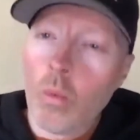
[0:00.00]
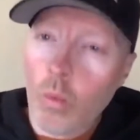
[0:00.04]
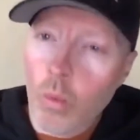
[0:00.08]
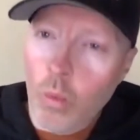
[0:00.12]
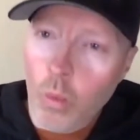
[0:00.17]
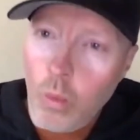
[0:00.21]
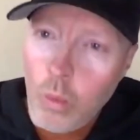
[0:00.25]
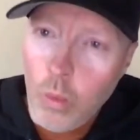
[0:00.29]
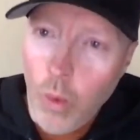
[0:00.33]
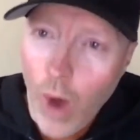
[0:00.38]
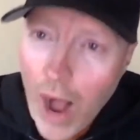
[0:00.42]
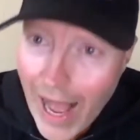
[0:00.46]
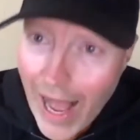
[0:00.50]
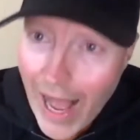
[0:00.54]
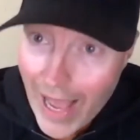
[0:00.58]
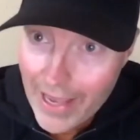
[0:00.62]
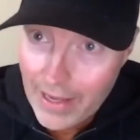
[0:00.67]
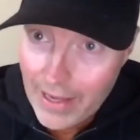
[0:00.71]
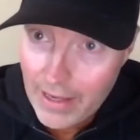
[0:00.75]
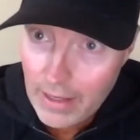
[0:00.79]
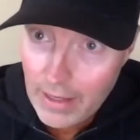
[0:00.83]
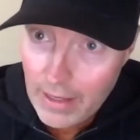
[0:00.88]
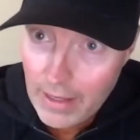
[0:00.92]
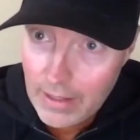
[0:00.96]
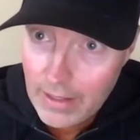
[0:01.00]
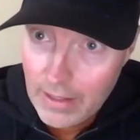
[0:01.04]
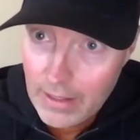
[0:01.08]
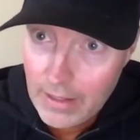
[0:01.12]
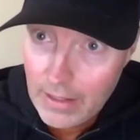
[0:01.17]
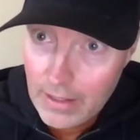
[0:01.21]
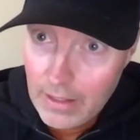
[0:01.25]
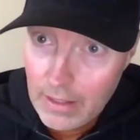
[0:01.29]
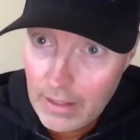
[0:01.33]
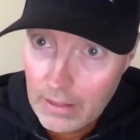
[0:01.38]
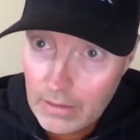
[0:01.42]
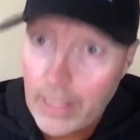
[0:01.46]
Why?
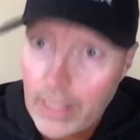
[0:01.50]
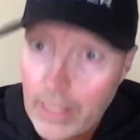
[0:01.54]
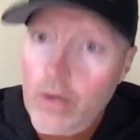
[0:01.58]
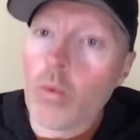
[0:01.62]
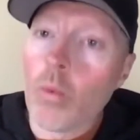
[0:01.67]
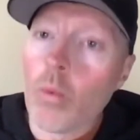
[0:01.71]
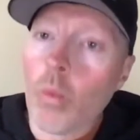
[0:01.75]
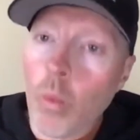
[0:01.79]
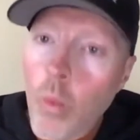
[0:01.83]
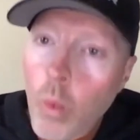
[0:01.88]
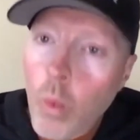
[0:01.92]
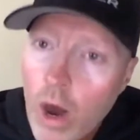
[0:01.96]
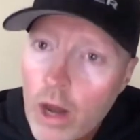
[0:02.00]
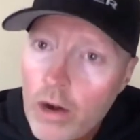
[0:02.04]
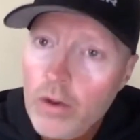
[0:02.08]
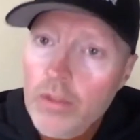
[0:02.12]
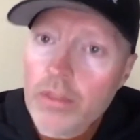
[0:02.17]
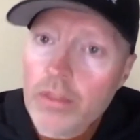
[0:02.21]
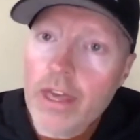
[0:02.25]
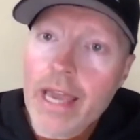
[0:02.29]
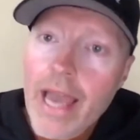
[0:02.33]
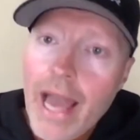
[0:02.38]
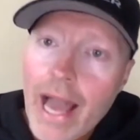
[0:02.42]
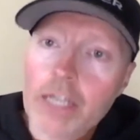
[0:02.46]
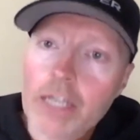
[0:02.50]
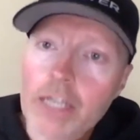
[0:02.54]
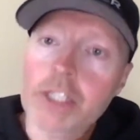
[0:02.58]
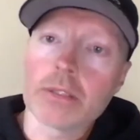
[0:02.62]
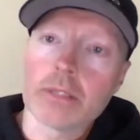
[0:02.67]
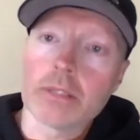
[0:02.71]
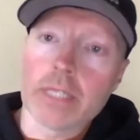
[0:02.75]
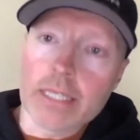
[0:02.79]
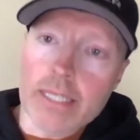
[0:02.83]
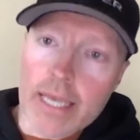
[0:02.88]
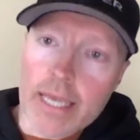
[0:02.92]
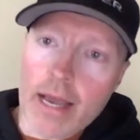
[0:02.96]
Like, what are they
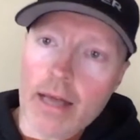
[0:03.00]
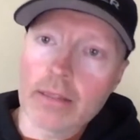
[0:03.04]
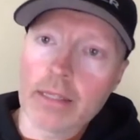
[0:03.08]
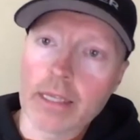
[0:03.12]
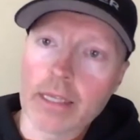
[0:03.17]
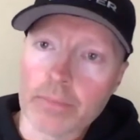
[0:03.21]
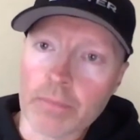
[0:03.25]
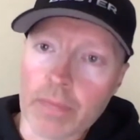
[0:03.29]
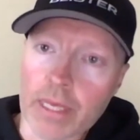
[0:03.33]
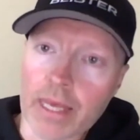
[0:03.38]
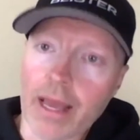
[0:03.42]
actually telling me?